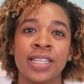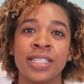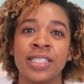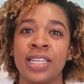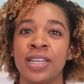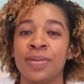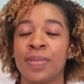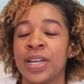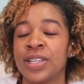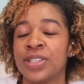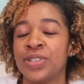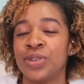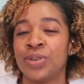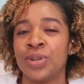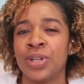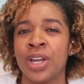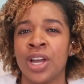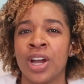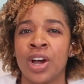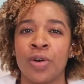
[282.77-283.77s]
see my
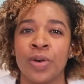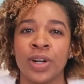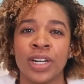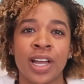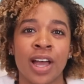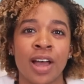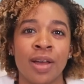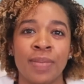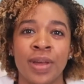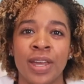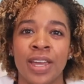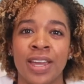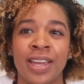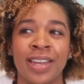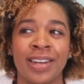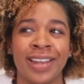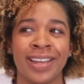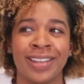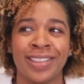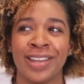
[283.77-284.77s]
studio and come
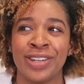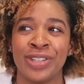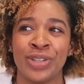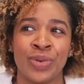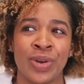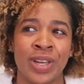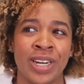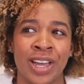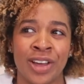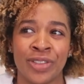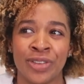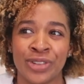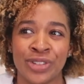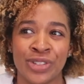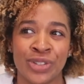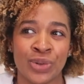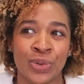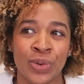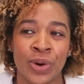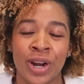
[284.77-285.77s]
in like they do any other
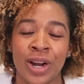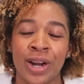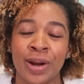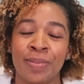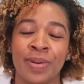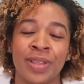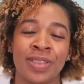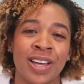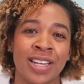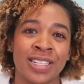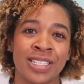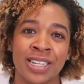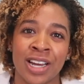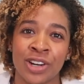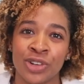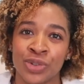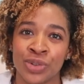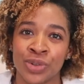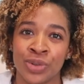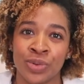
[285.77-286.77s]
store, but that's
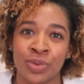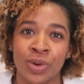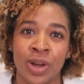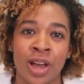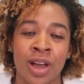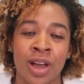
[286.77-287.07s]
not true.